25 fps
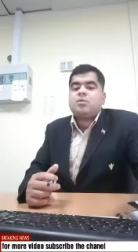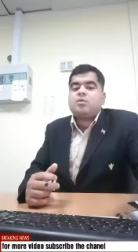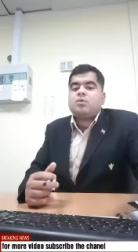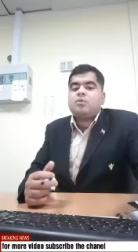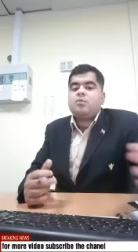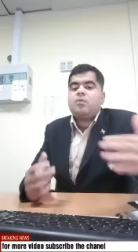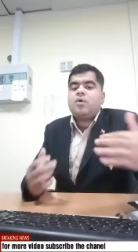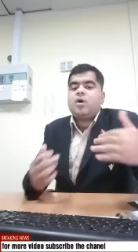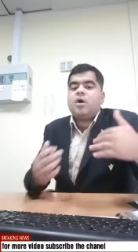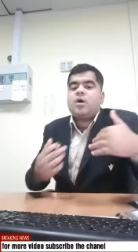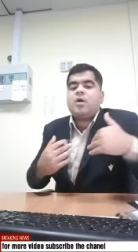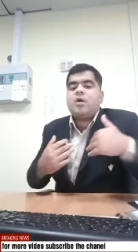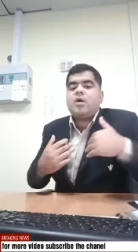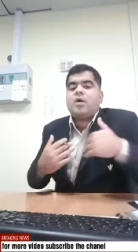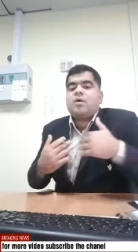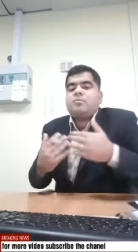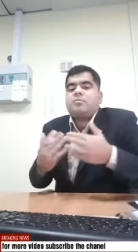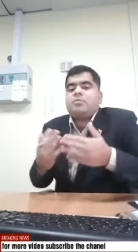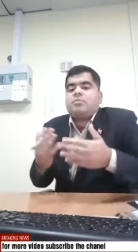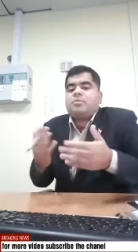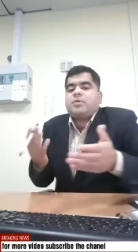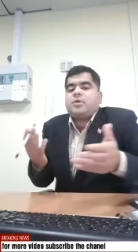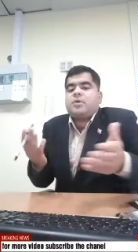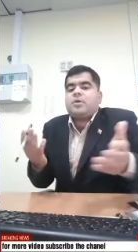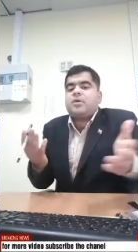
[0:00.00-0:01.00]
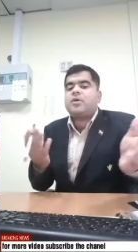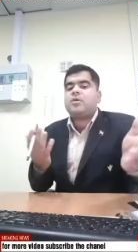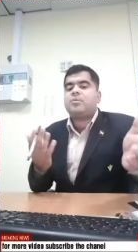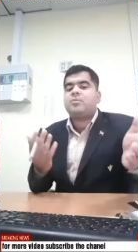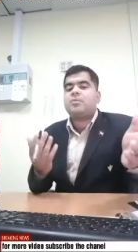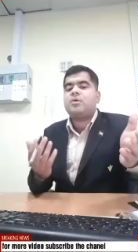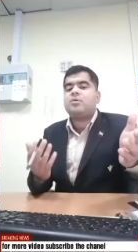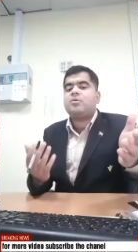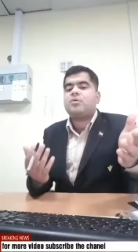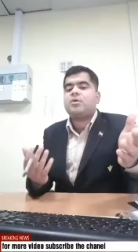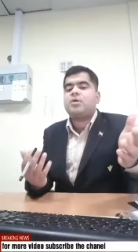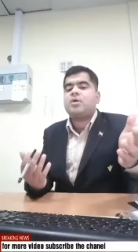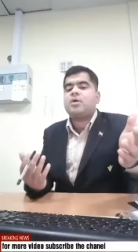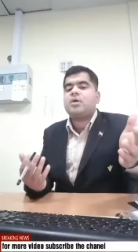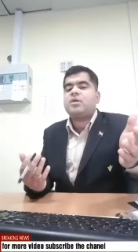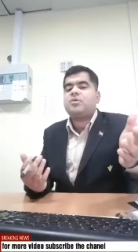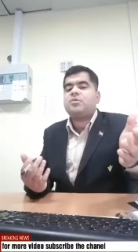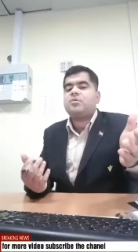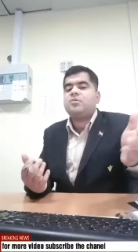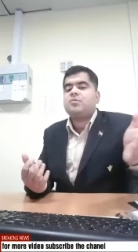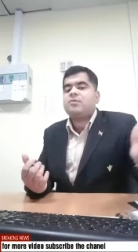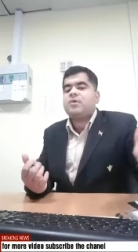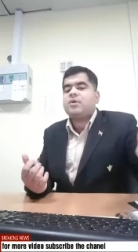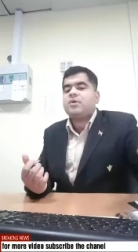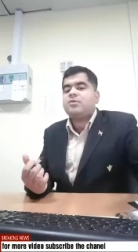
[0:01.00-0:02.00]
so why I'm speaking about her I
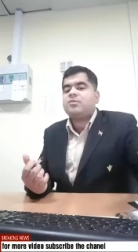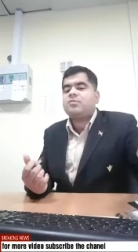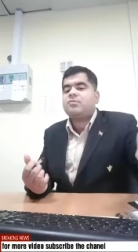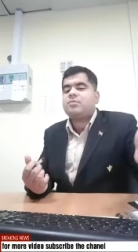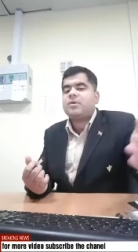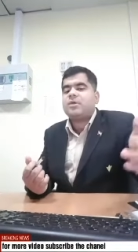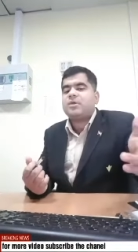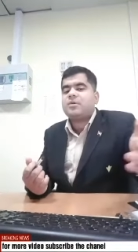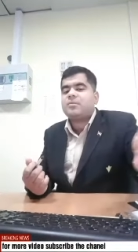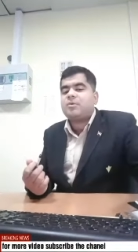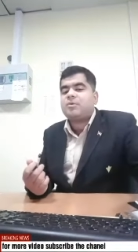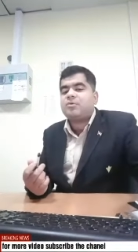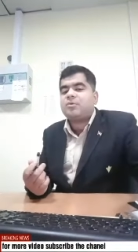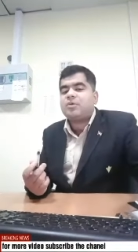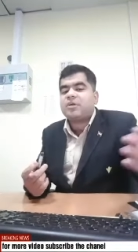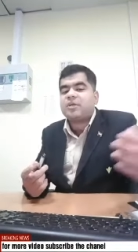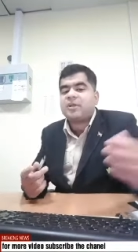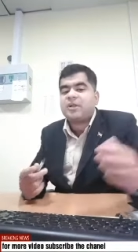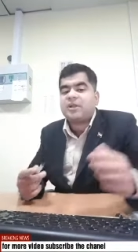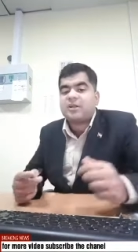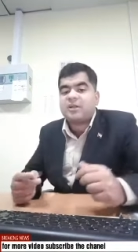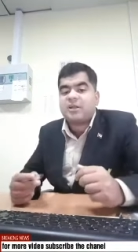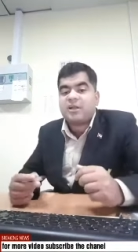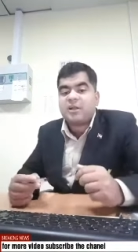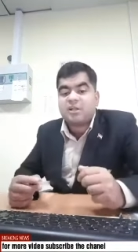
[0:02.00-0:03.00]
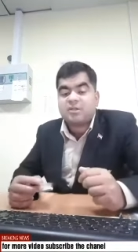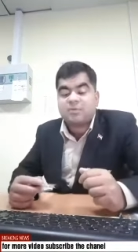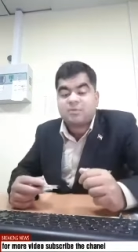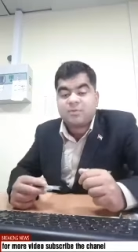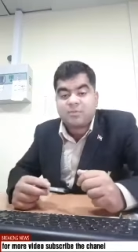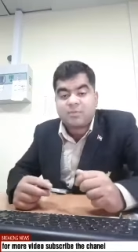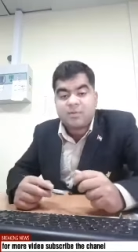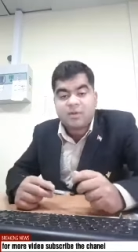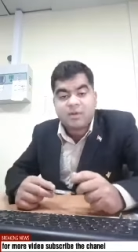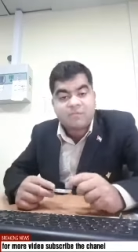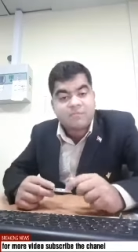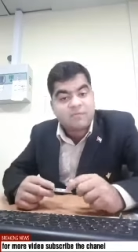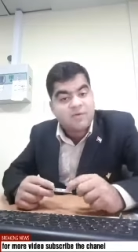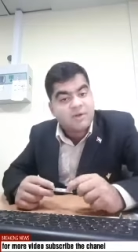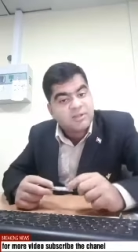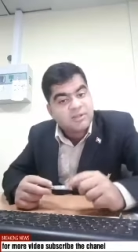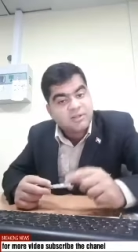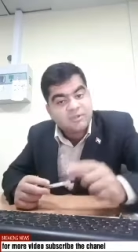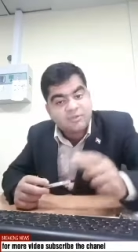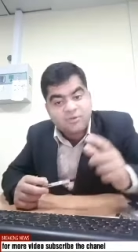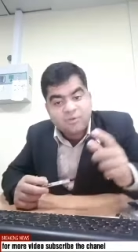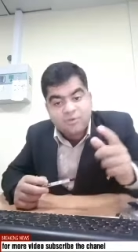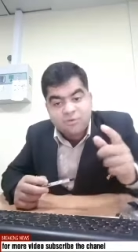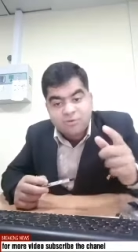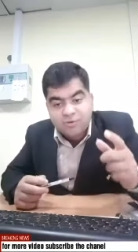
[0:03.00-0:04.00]
don't want to speak about the characterless people for
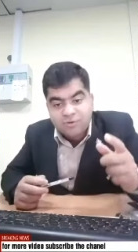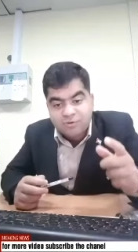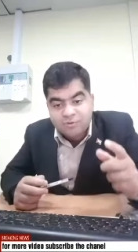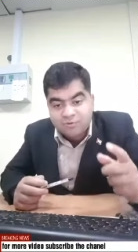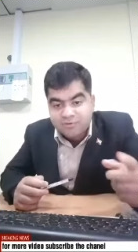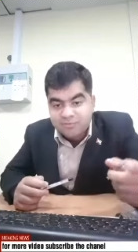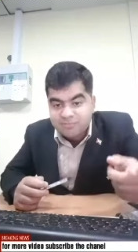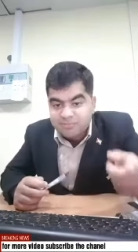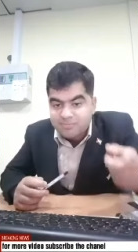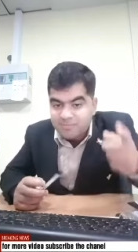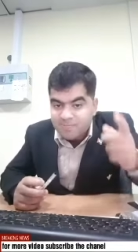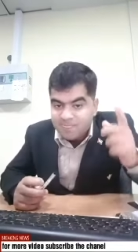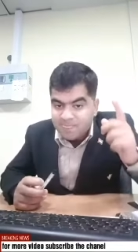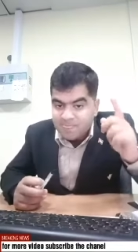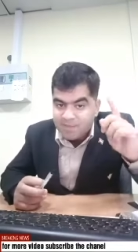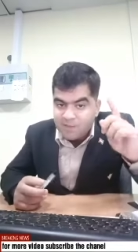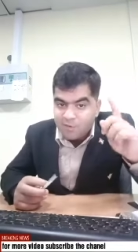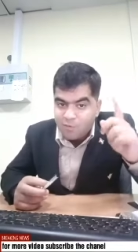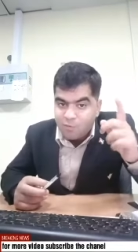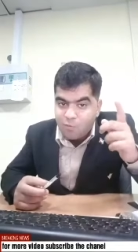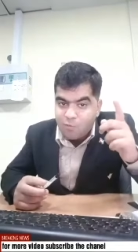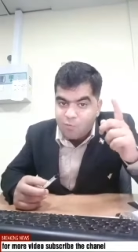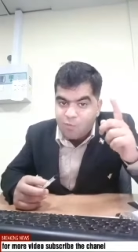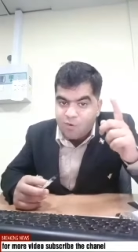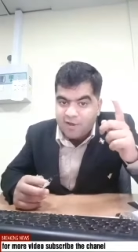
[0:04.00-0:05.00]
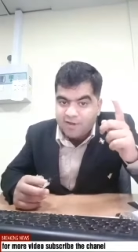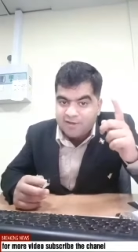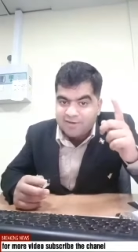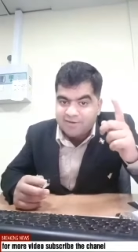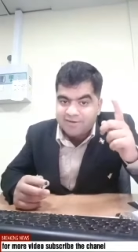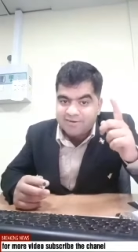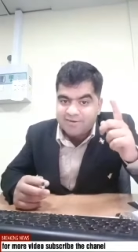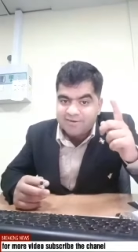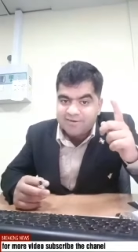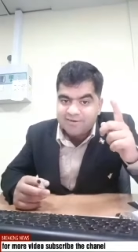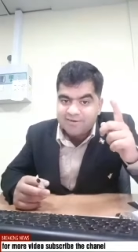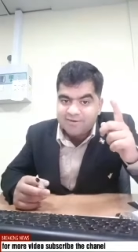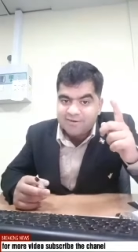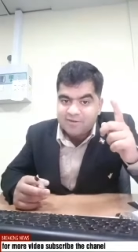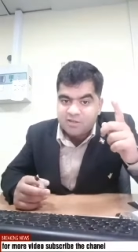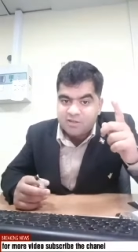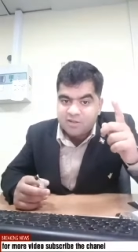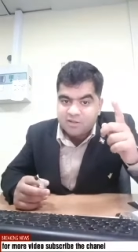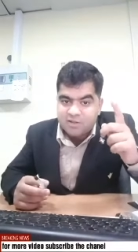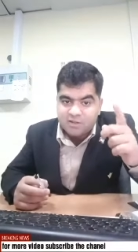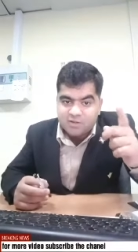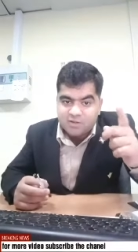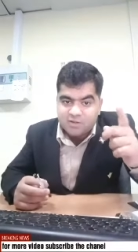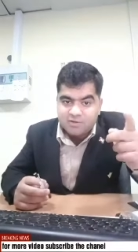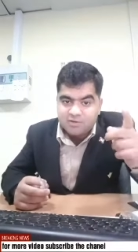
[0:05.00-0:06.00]
the Geo news, wait
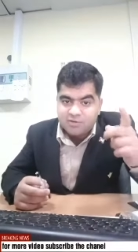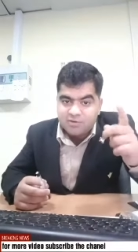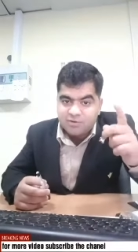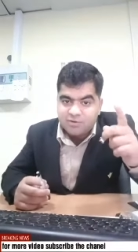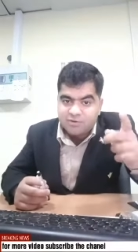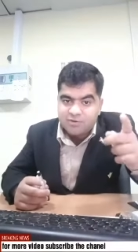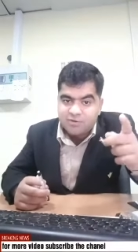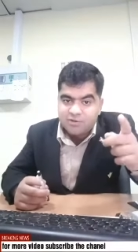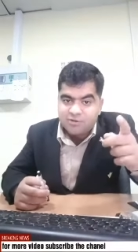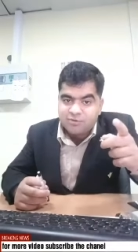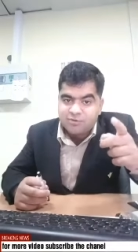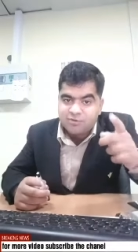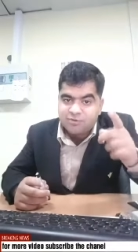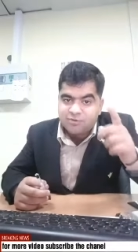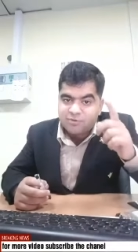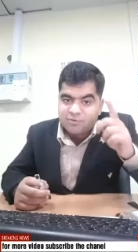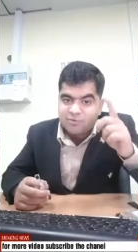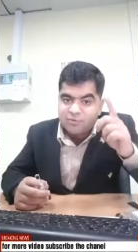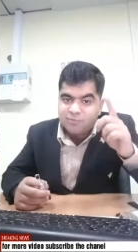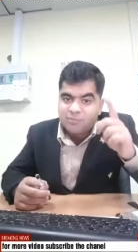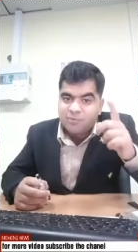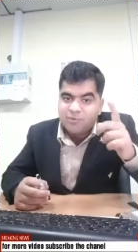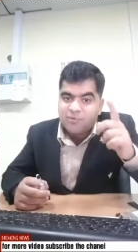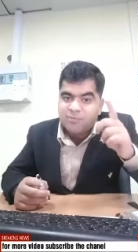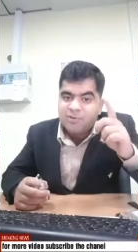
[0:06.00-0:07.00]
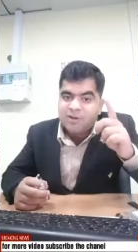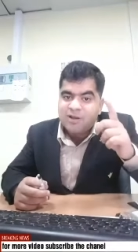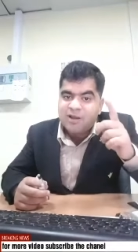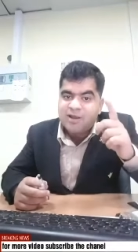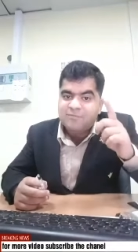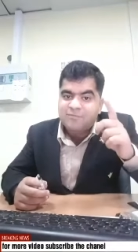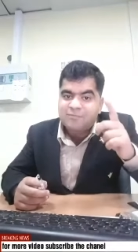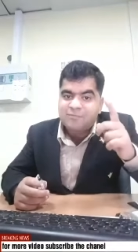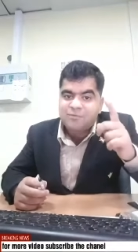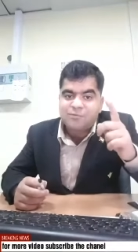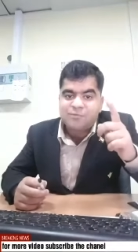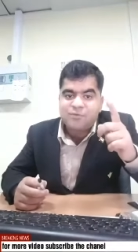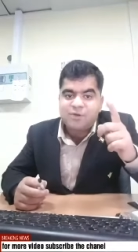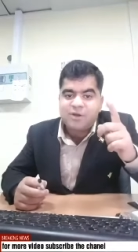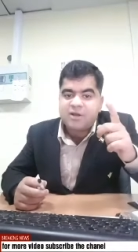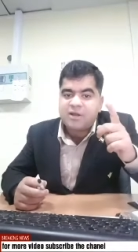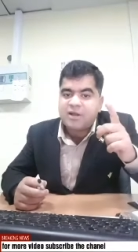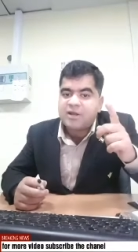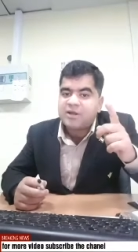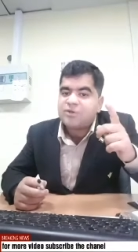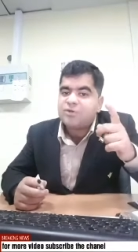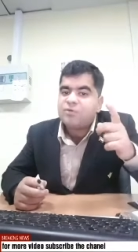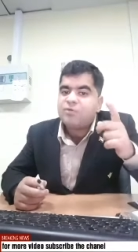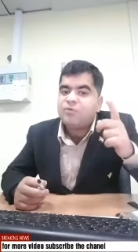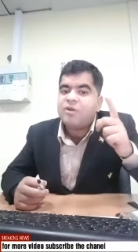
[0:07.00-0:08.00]
Geo news, you people have to wait
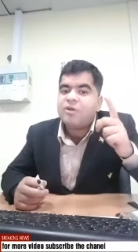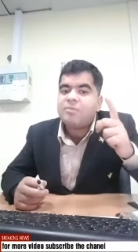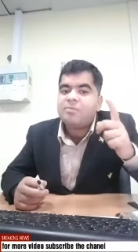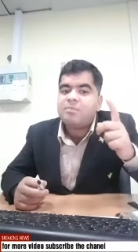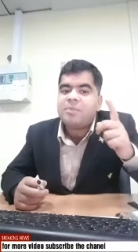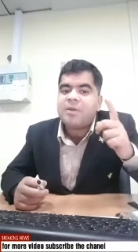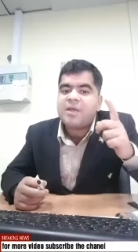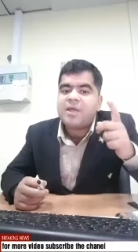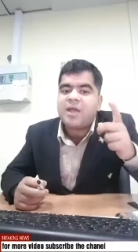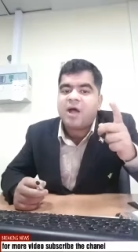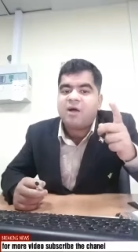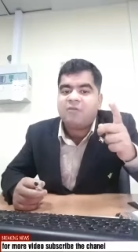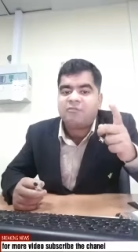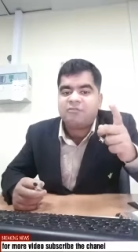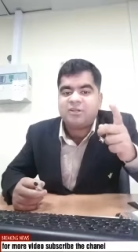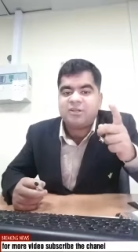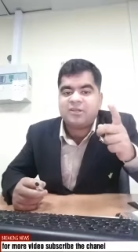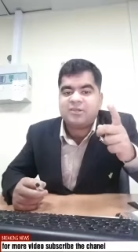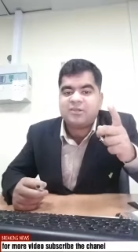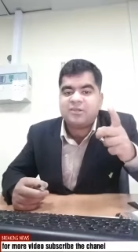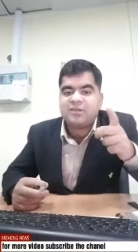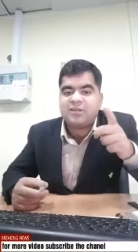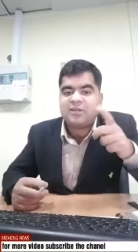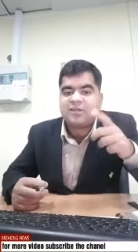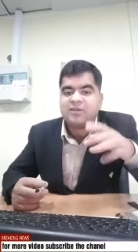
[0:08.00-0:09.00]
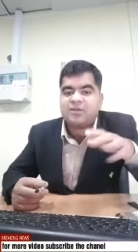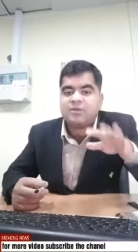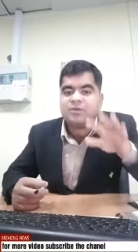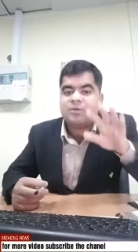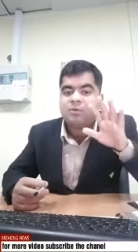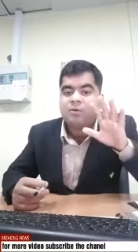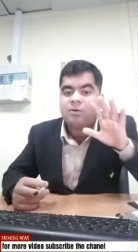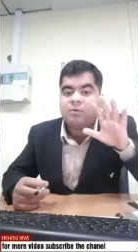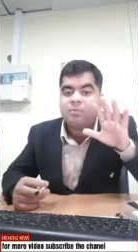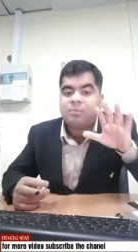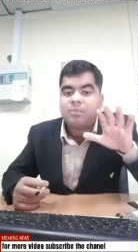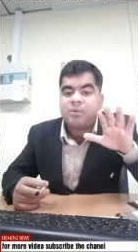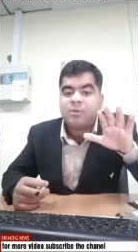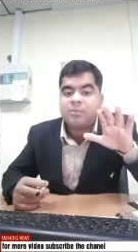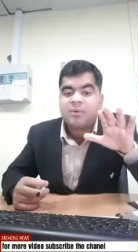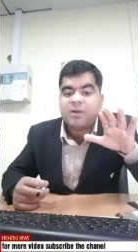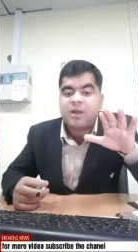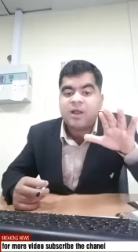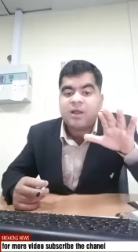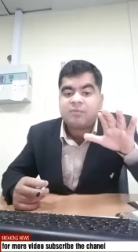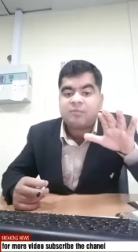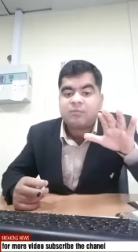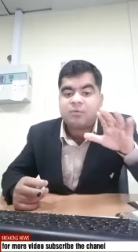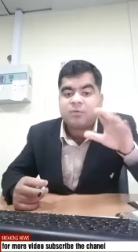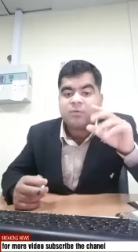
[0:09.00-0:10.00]
and you will pay off this thing you
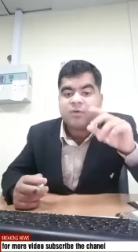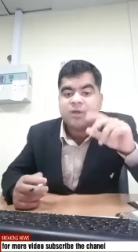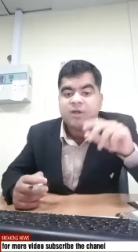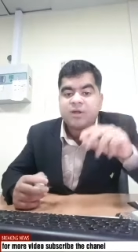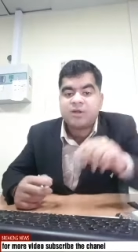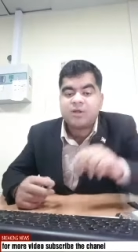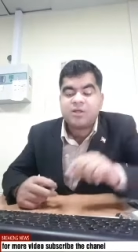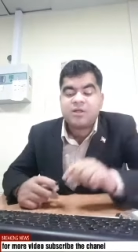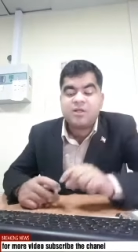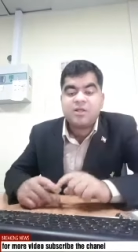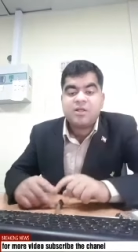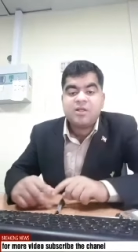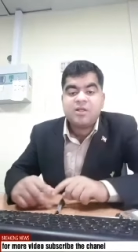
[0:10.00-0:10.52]
people have to wait